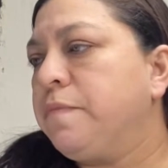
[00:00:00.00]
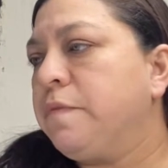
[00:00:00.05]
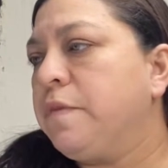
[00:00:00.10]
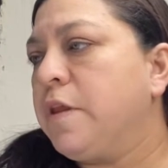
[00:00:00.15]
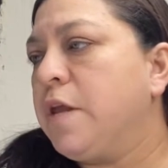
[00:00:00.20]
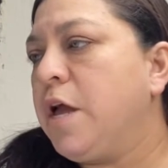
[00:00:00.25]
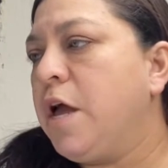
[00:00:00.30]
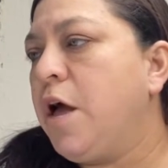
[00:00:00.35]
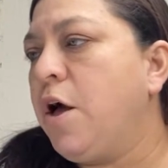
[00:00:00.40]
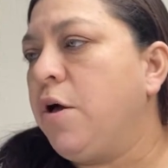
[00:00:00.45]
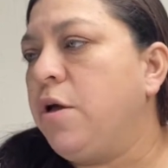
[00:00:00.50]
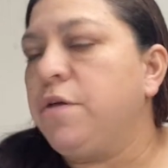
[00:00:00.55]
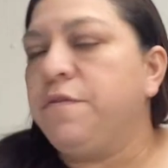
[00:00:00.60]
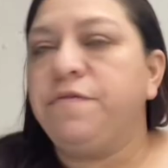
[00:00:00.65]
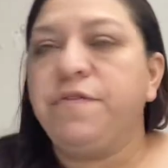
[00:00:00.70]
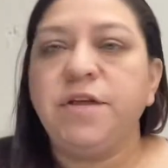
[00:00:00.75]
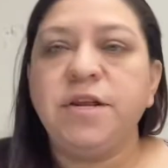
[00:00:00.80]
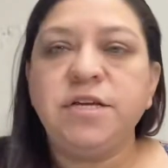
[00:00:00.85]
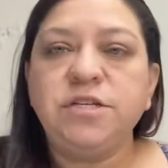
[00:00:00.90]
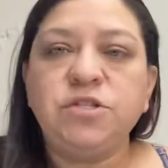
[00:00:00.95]
Oh,
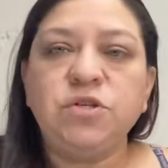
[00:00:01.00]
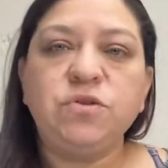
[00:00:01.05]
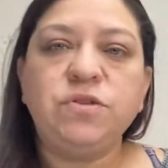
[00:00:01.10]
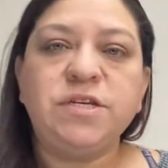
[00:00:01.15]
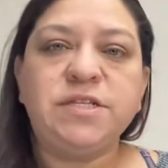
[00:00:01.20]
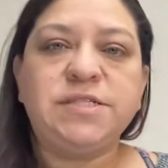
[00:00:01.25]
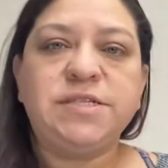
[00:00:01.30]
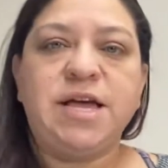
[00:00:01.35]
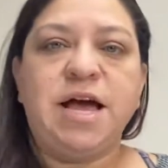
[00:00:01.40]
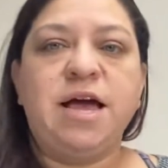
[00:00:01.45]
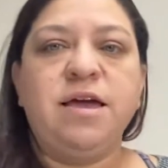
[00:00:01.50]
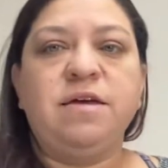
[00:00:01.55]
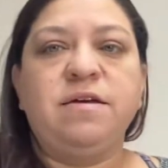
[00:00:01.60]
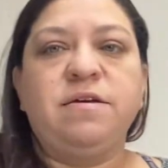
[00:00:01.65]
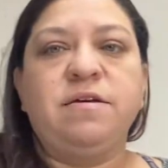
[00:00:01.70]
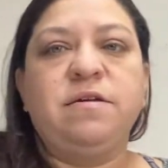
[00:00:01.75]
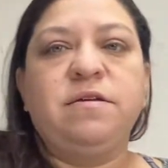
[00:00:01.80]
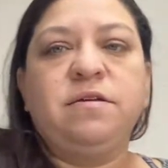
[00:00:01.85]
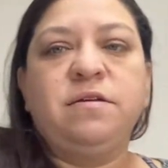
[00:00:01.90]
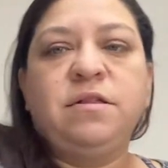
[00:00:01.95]
then I sold this guy.
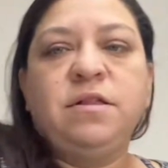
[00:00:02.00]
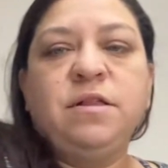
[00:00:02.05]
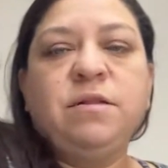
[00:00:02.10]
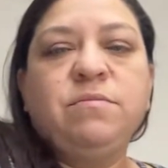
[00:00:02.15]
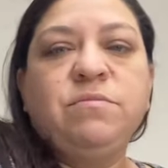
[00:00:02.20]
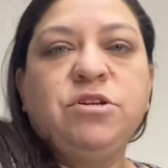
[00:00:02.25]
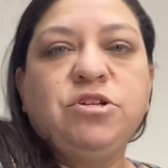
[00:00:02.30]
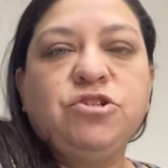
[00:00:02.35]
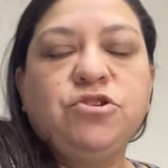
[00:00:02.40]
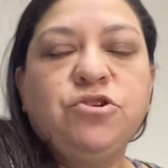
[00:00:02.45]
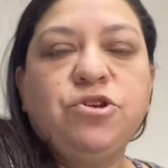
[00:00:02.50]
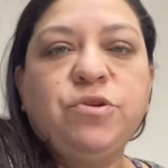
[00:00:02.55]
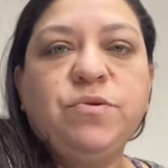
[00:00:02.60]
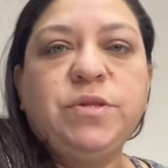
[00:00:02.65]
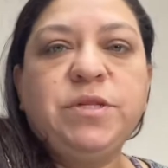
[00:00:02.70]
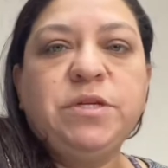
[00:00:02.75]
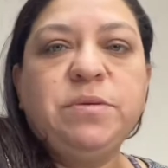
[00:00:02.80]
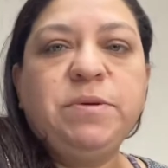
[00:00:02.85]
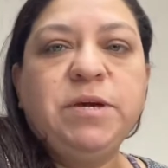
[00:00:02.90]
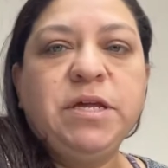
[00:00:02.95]
I'm going to turn you a
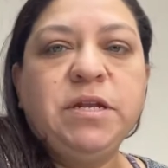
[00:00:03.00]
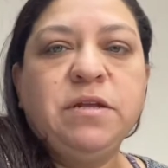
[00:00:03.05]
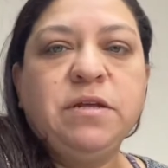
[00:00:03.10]
little bit.